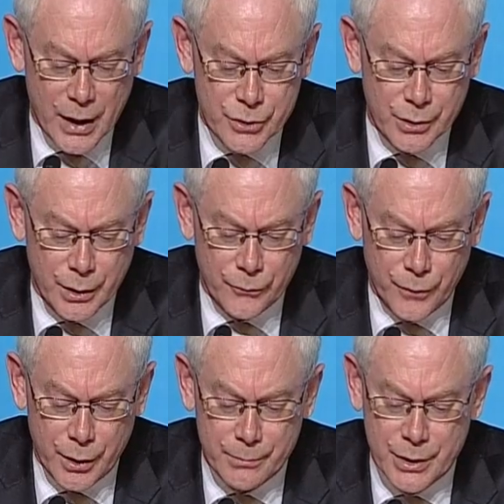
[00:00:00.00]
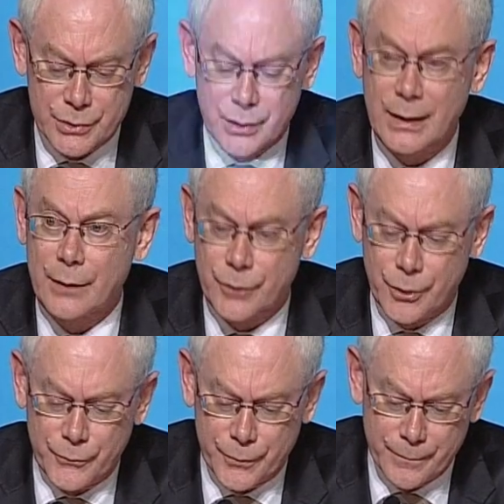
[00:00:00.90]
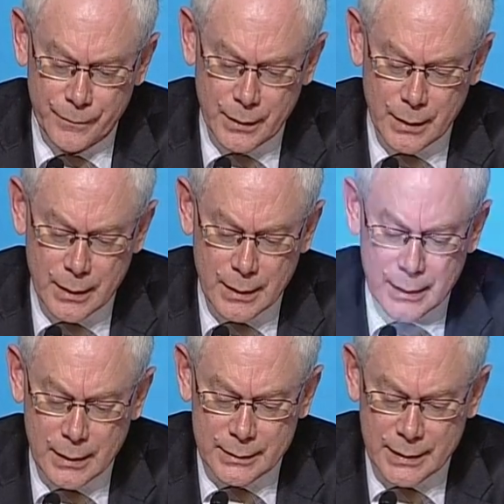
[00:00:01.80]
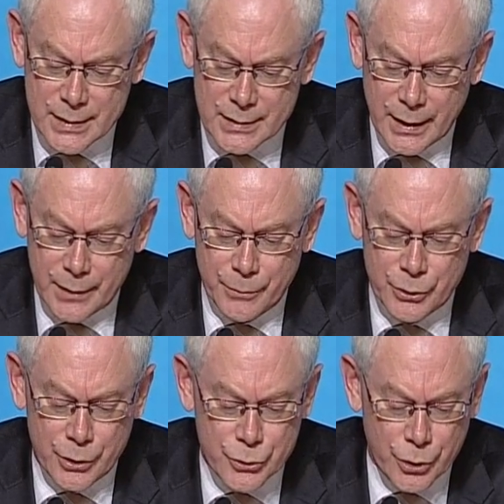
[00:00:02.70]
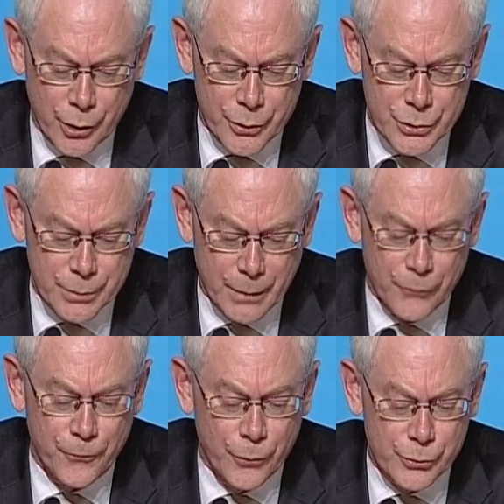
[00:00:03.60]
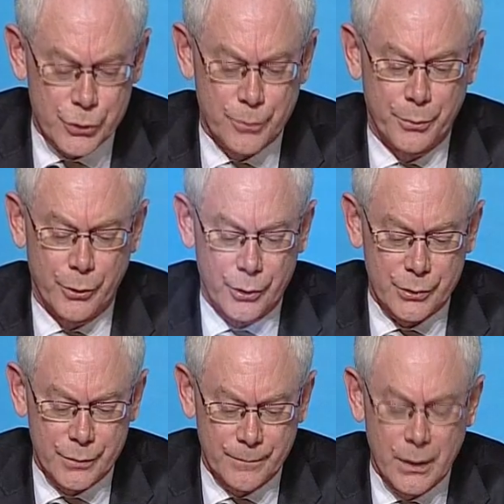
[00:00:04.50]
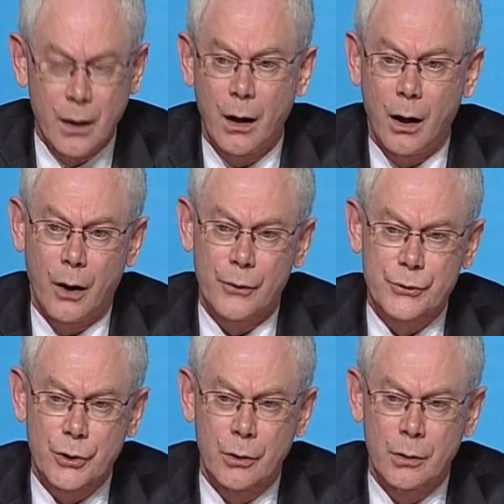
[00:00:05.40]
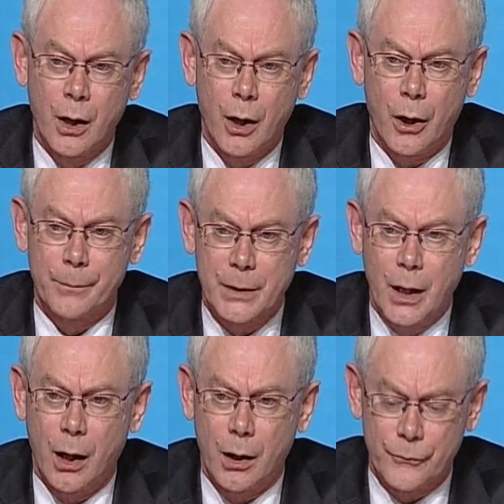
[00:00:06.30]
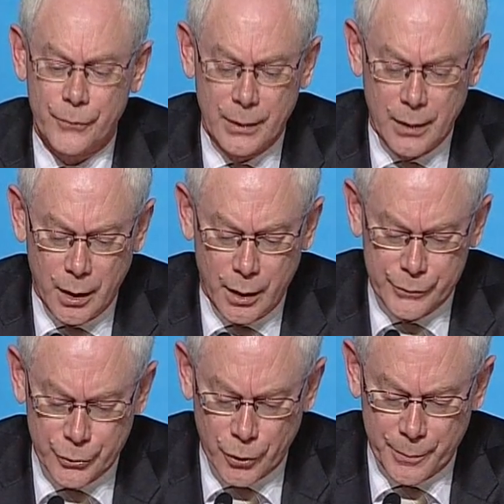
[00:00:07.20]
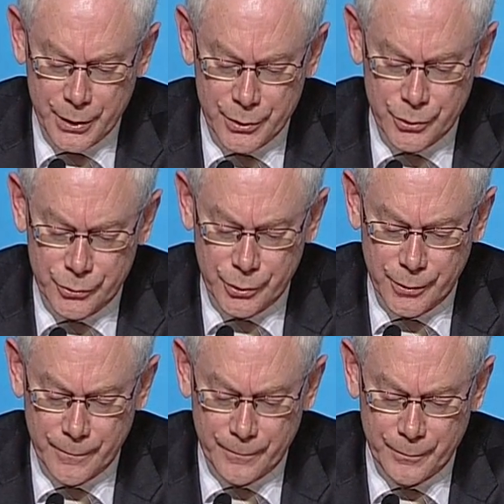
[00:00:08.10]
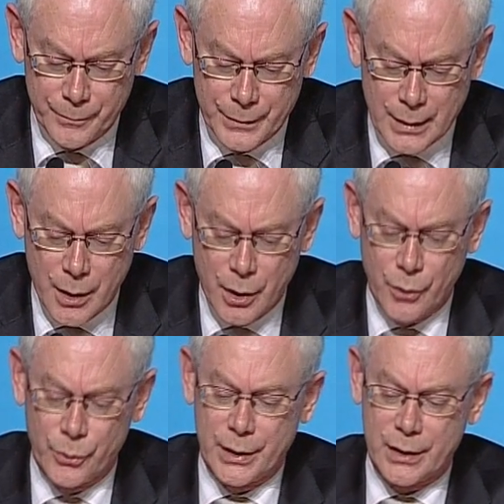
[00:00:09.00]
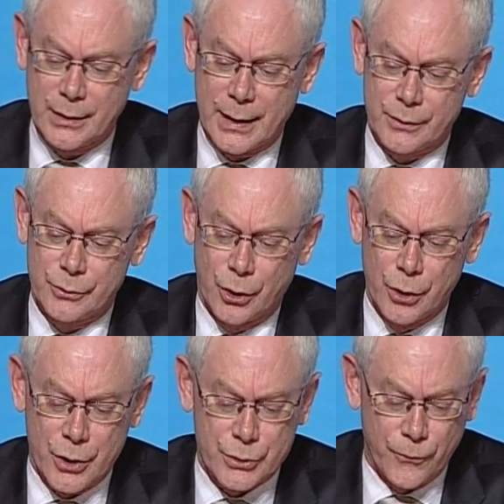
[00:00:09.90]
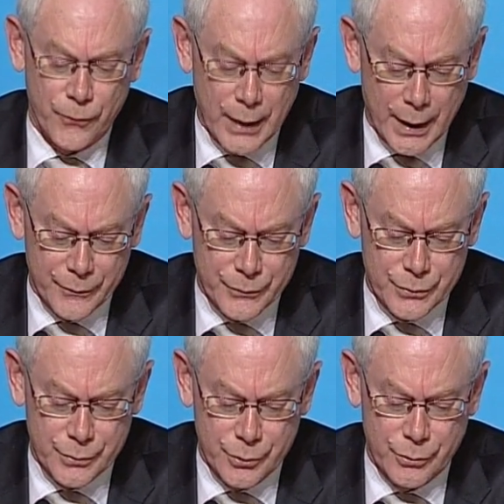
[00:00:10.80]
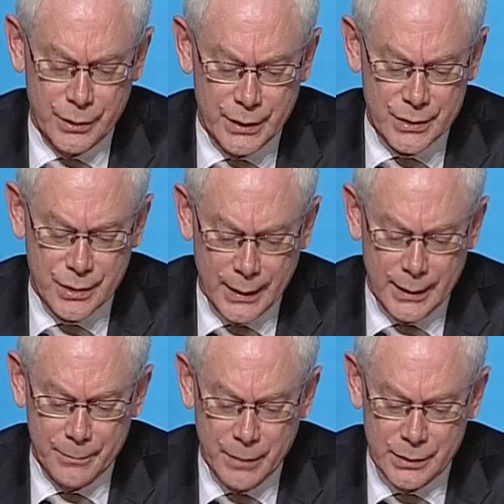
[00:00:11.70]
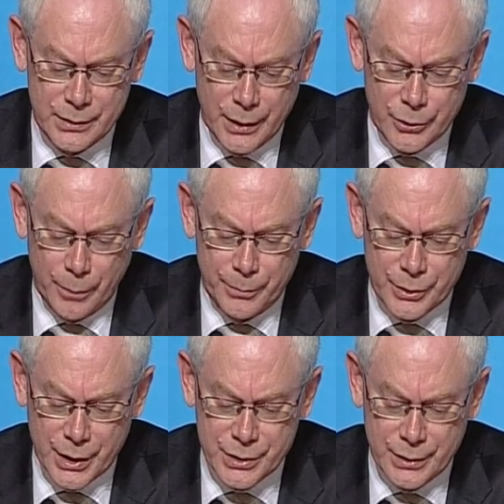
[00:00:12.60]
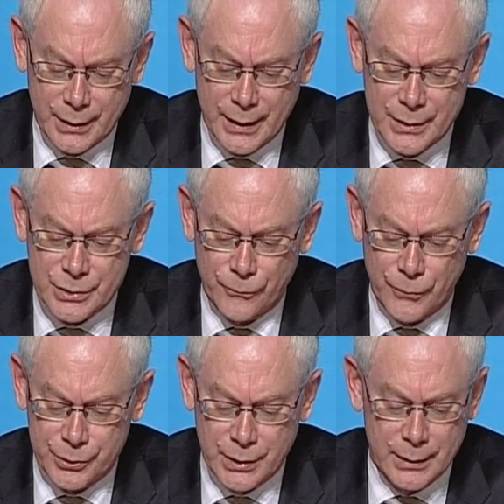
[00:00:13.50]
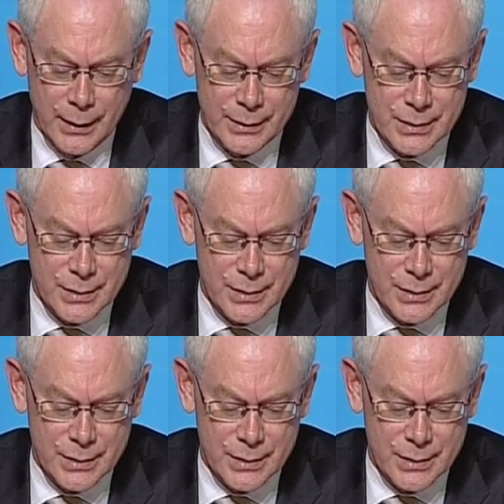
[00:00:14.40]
Ashton and Foreign Minister Lavrov. This statement enjoys my full support, also on behalf of the European Union. We regret the loss of lives during the Israeli military operation against the flotilla